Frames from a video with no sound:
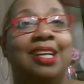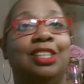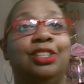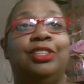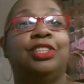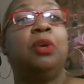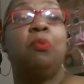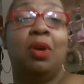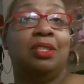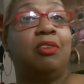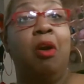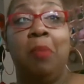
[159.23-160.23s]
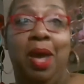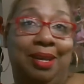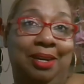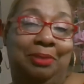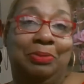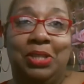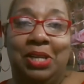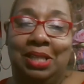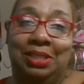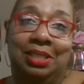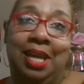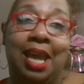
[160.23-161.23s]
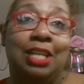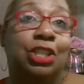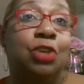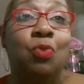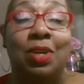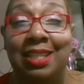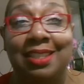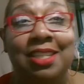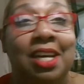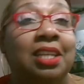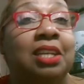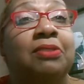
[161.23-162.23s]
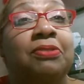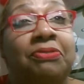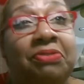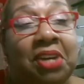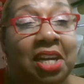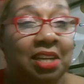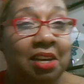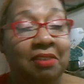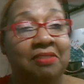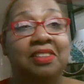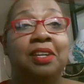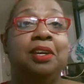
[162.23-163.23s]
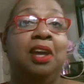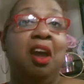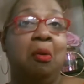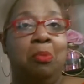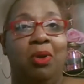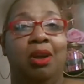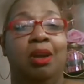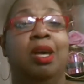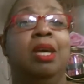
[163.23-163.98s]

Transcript: She wants her makeup done today. And she wants it done in front of the camera.